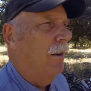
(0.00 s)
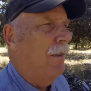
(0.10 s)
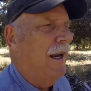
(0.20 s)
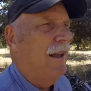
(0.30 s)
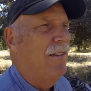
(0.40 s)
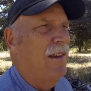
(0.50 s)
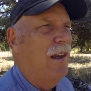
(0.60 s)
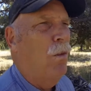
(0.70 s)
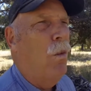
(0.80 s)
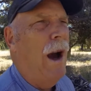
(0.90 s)
but I
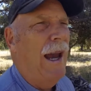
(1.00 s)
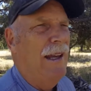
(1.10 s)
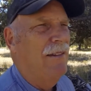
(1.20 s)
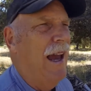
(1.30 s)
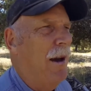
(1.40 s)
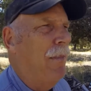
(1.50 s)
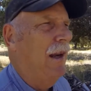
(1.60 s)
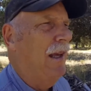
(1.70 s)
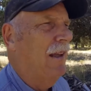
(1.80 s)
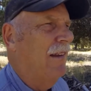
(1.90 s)
see why it's
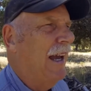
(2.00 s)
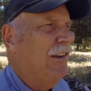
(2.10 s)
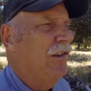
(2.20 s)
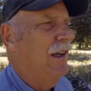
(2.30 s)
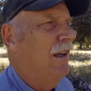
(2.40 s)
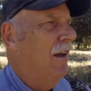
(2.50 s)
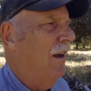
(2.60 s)
happening. It's actually